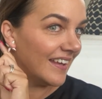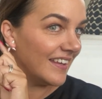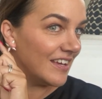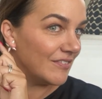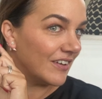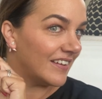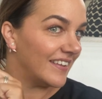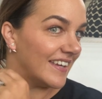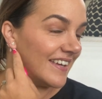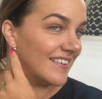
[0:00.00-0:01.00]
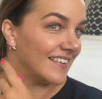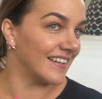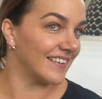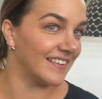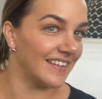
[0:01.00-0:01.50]
you've got these
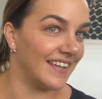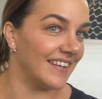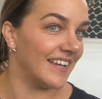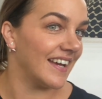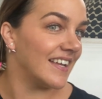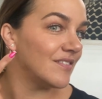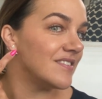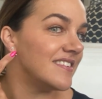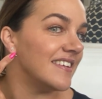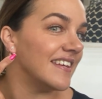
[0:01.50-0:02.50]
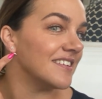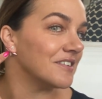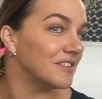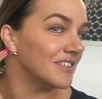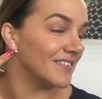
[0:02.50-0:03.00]
like, and they kind of sit
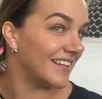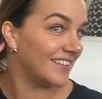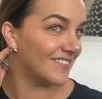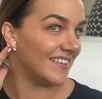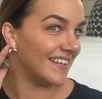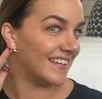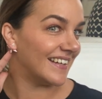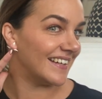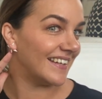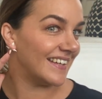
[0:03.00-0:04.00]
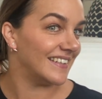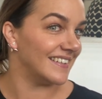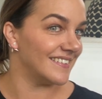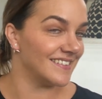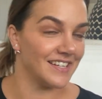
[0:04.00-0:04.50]
all around your ear.
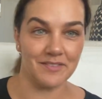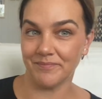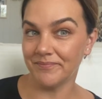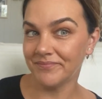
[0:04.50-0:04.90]
And